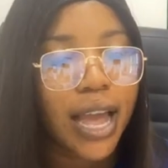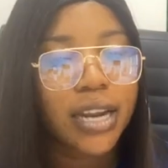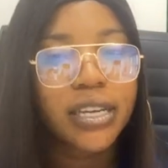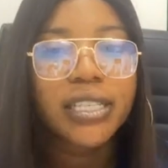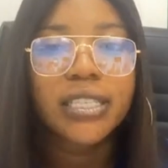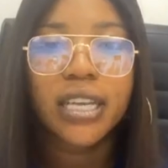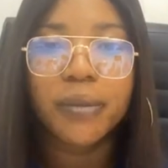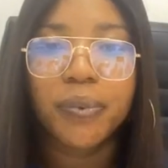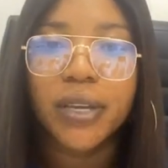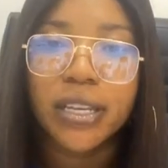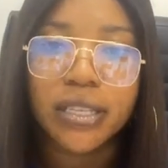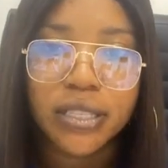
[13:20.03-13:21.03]
Another tip
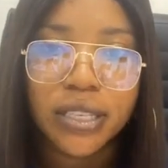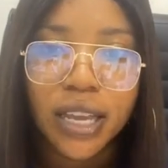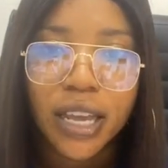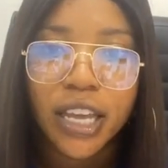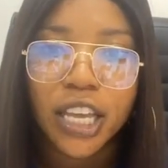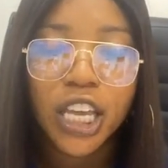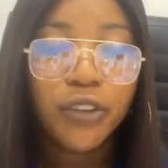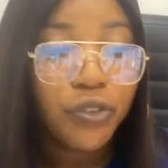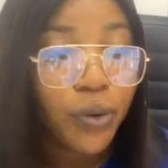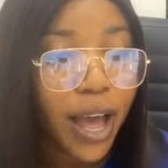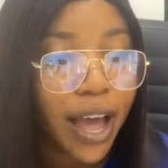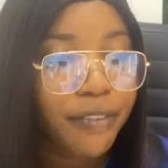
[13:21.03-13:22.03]
is, if
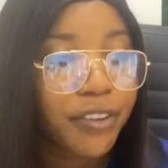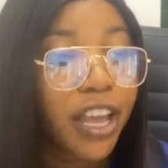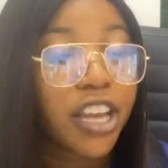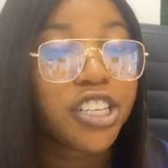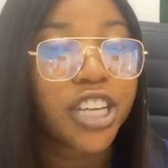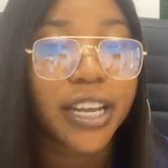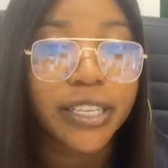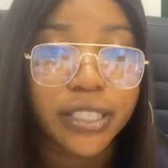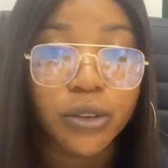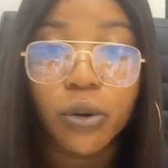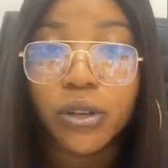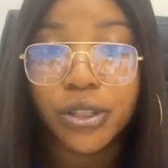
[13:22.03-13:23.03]
you have
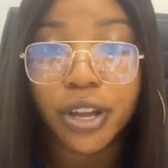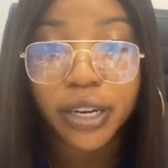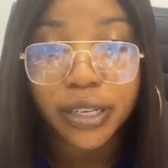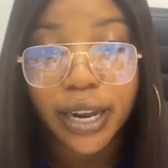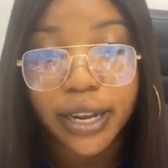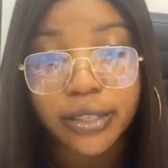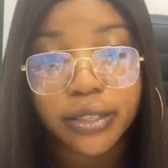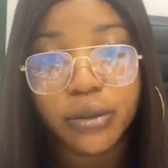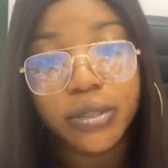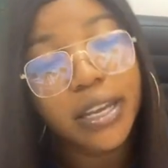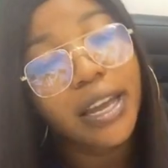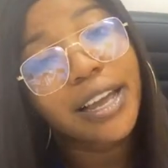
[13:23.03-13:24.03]
HND or third class,
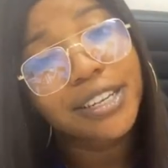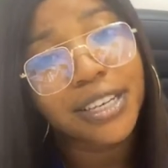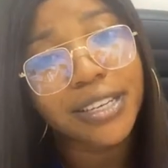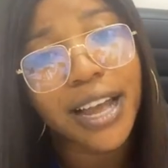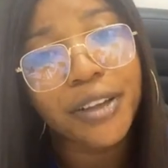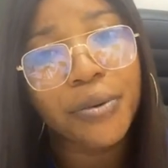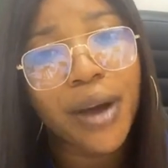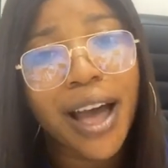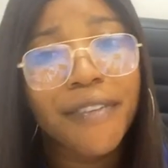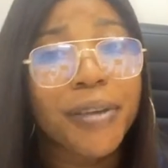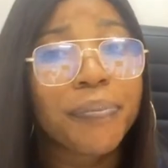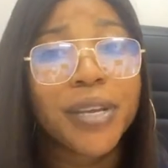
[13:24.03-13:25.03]
or say HND, and you
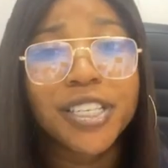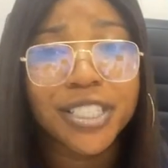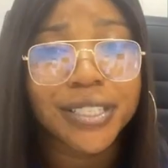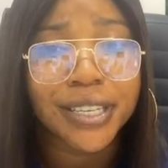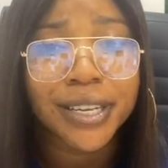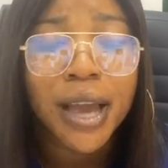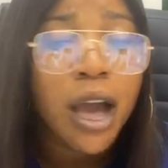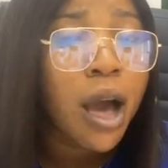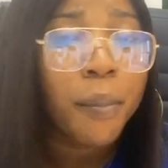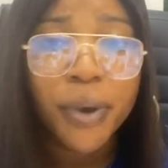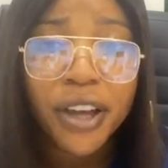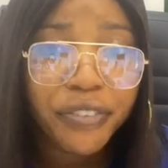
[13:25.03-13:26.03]
have a PGD,
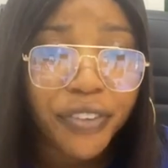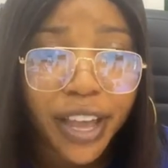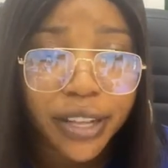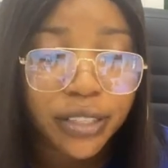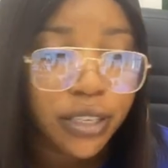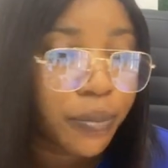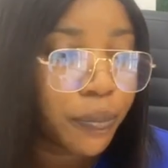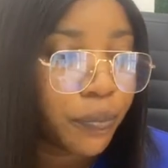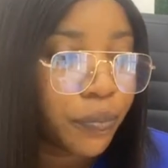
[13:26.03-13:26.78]
perfect.